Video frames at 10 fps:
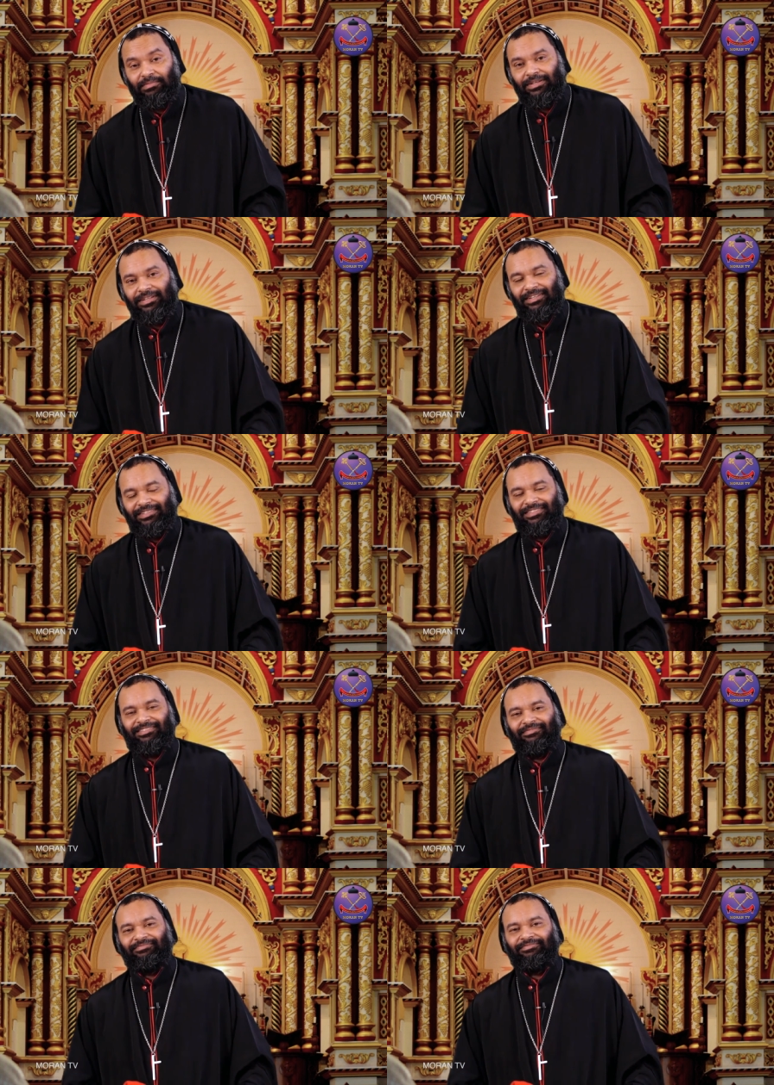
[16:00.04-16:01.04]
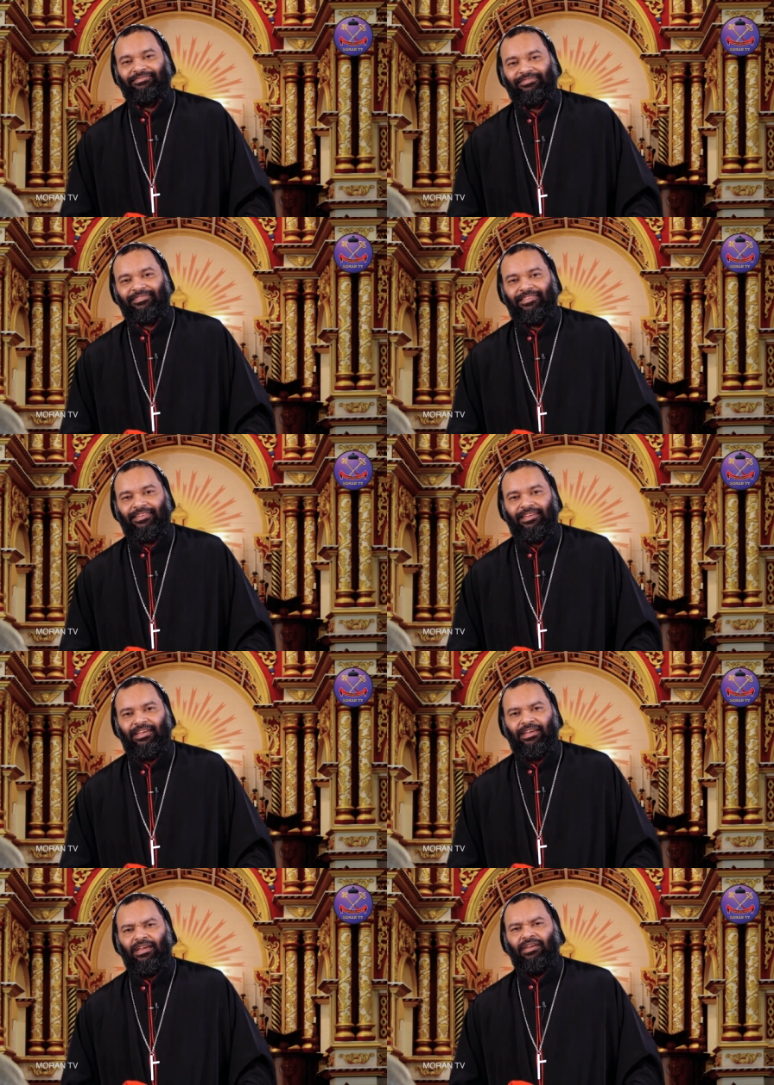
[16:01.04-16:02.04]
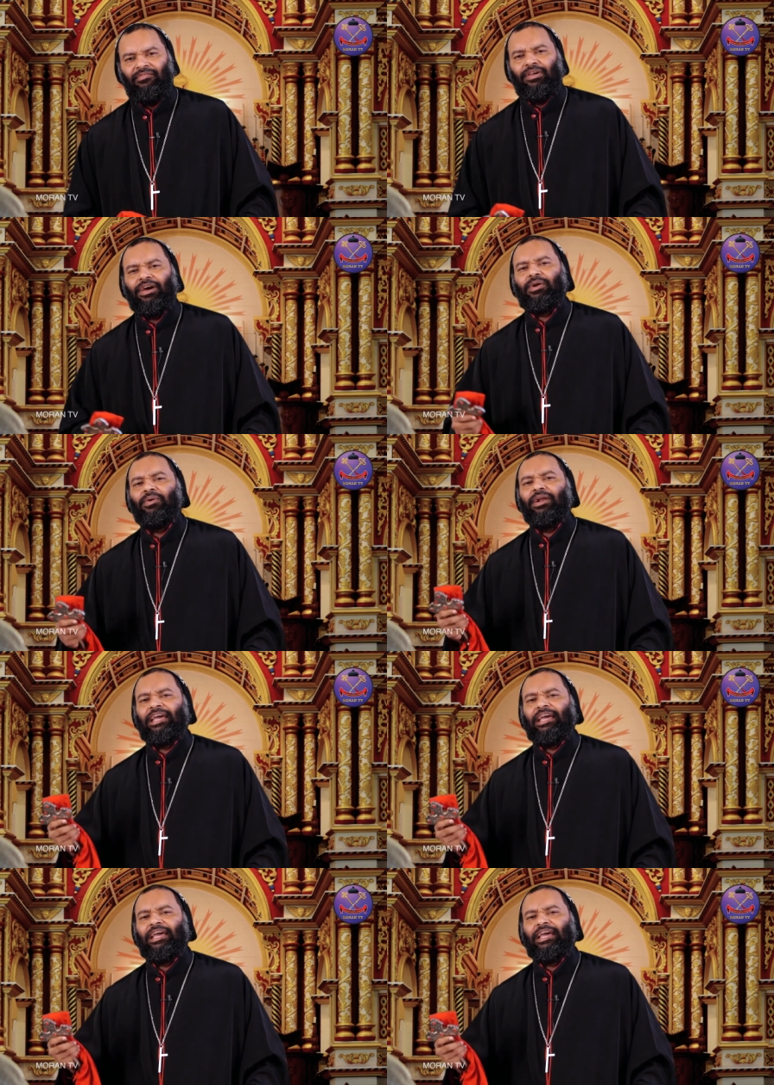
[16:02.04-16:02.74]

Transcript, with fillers: burdens. We are all